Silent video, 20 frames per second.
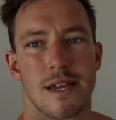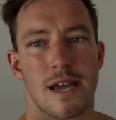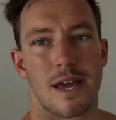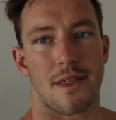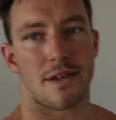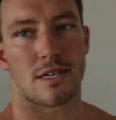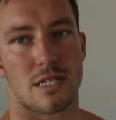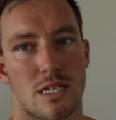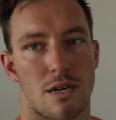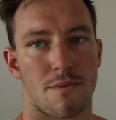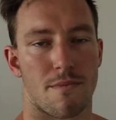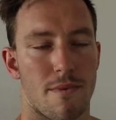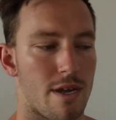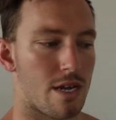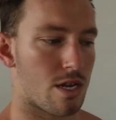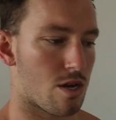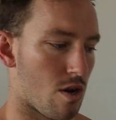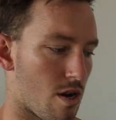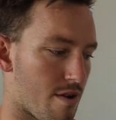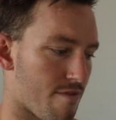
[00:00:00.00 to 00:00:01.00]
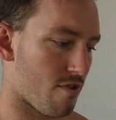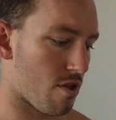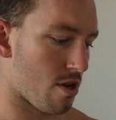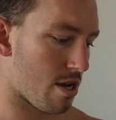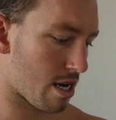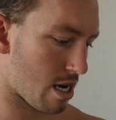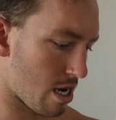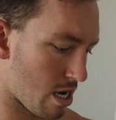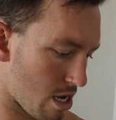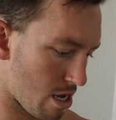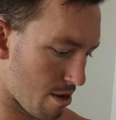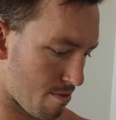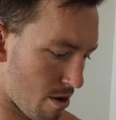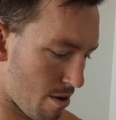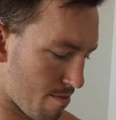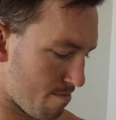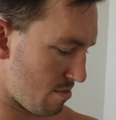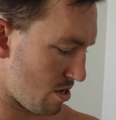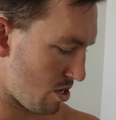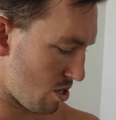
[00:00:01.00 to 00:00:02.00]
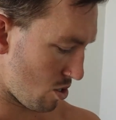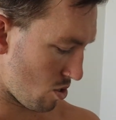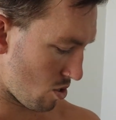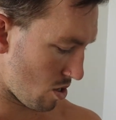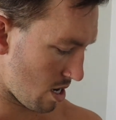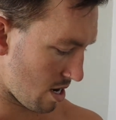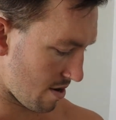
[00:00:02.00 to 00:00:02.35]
Yeah, that's going to be kind of like my meal,